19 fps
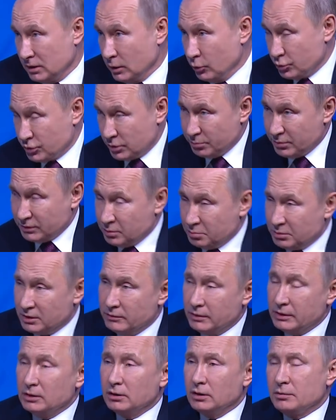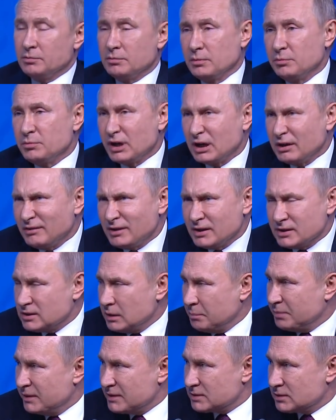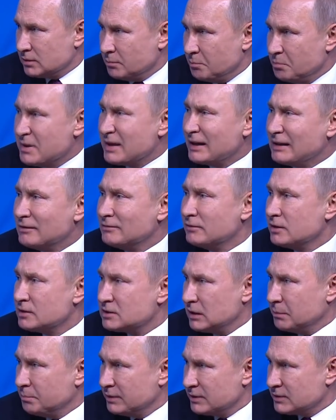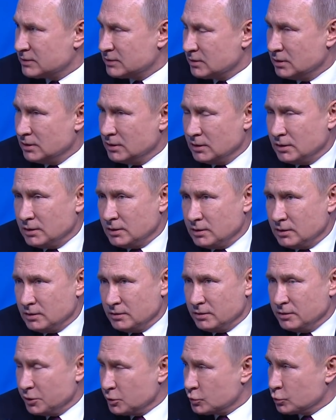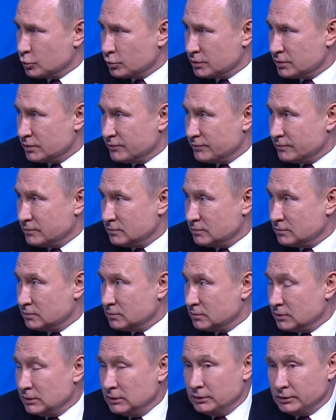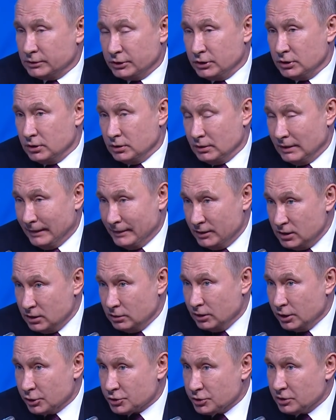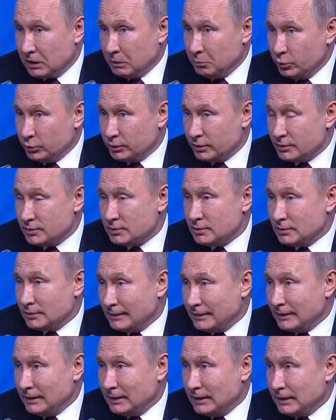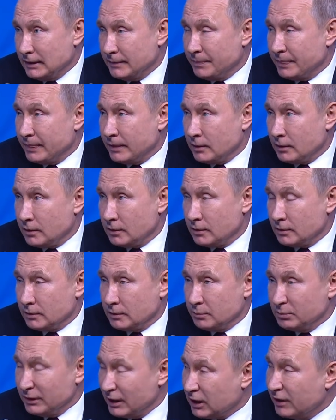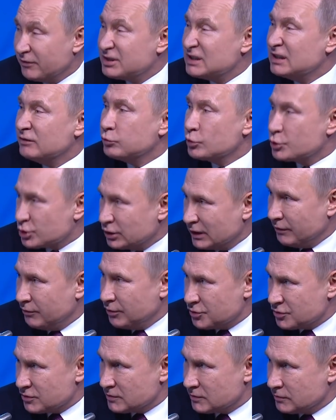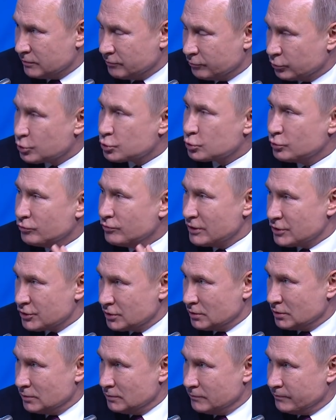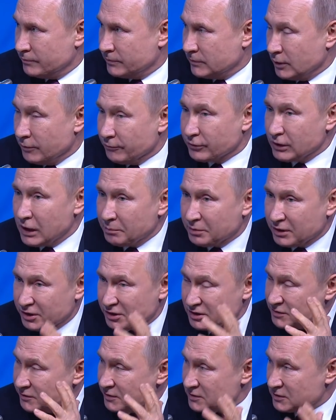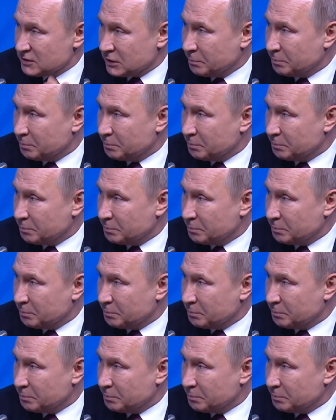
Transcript: the Arctic are the following. First, reserves, world level reserves of resources, and they should work for the benefit of the entire humanity.